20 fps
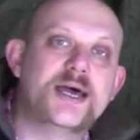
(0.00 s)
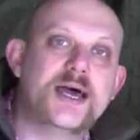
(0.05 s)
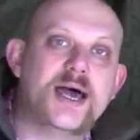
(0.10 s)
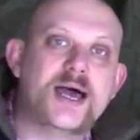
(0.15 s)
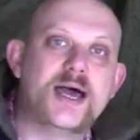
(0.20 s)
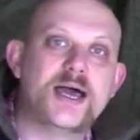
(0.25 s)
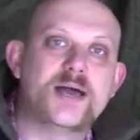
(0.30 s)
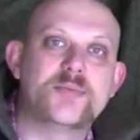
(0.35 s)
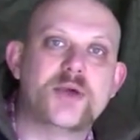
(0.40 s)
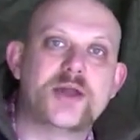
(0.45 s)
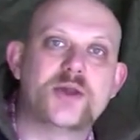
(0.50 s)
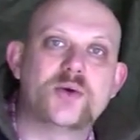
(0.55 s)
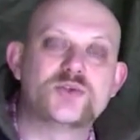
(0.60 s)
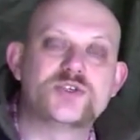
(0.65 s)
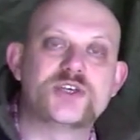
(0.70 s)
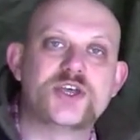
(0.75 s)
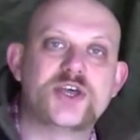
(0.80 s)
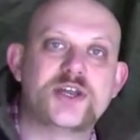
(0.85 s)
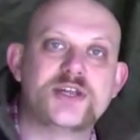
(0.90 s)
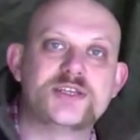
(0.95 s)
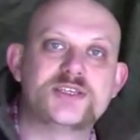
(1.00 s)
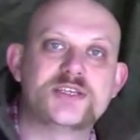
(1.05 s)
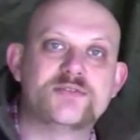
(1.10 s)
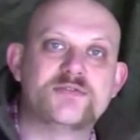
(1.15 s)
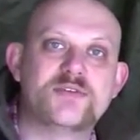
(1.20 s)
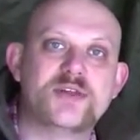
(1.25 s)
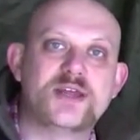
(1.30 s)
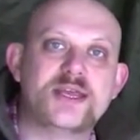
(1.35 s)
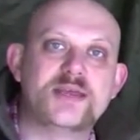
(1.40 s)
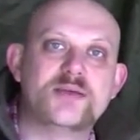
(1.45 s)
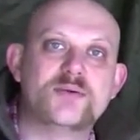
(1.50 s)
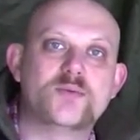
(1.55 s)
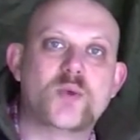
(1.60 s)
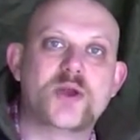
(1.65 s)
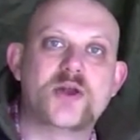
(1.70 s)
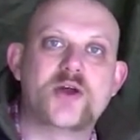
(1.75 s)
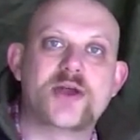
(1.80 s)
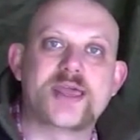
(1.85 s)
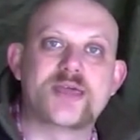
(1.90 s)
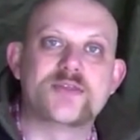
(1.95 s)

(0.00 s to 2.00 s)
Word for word: Um, and alternatively, when I